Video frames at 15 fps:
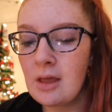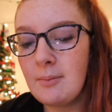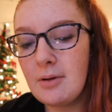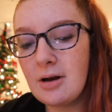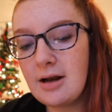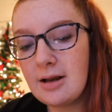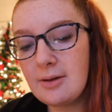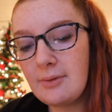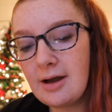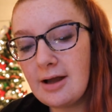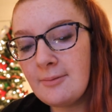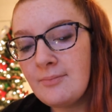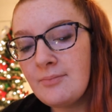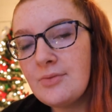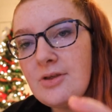But
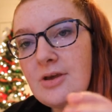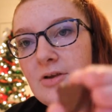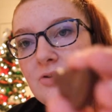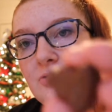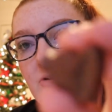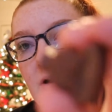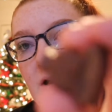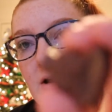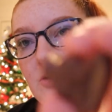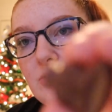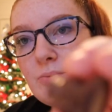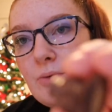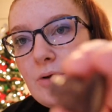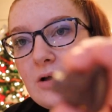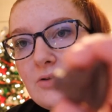anyway,
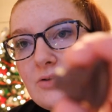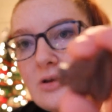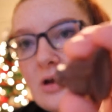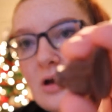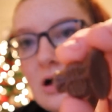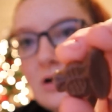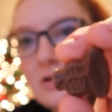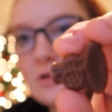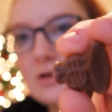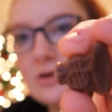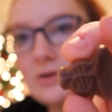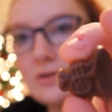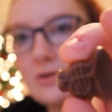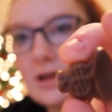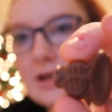yesterday's was a
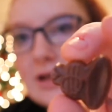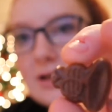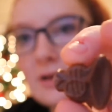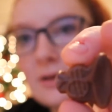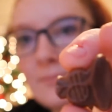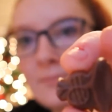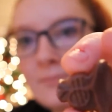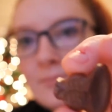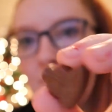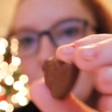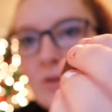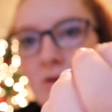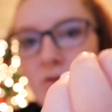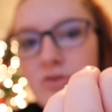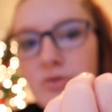little like
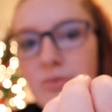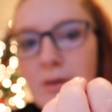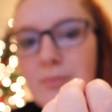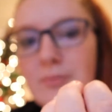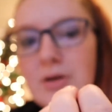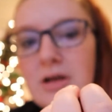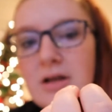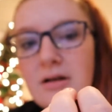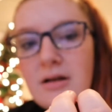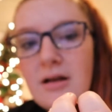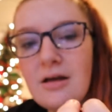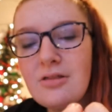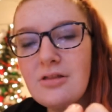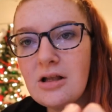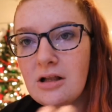trumpet,
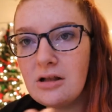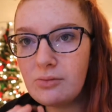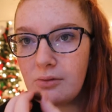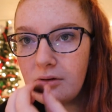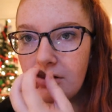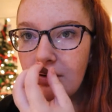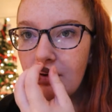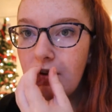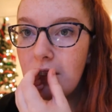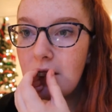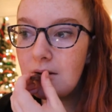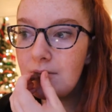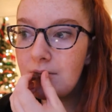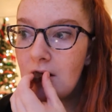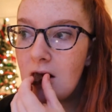I think is what it's
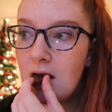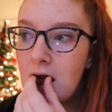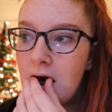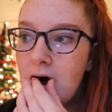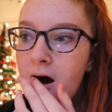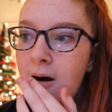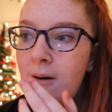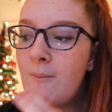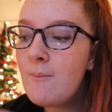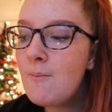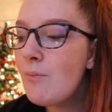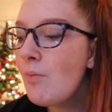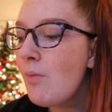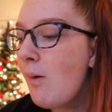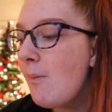called.
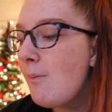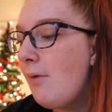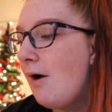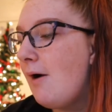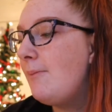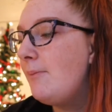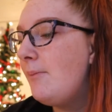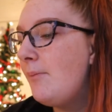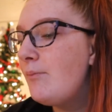But